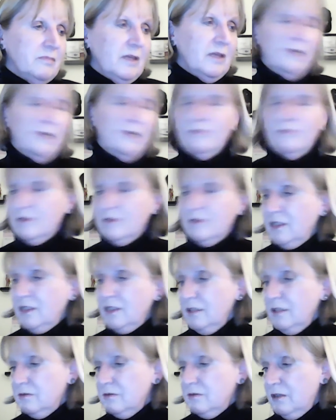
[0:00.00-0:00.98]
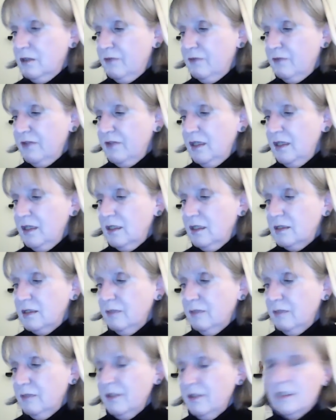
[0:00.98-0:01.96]
I forget
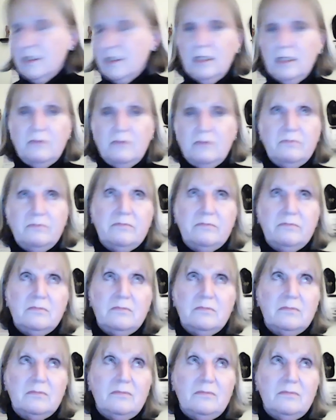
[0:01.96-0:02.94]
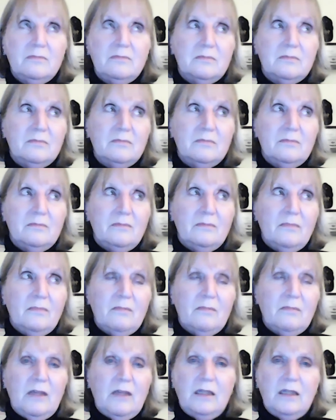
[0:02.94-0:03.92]
offhand. I want to say
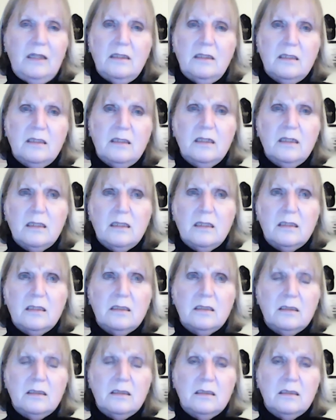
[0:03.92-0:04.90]
86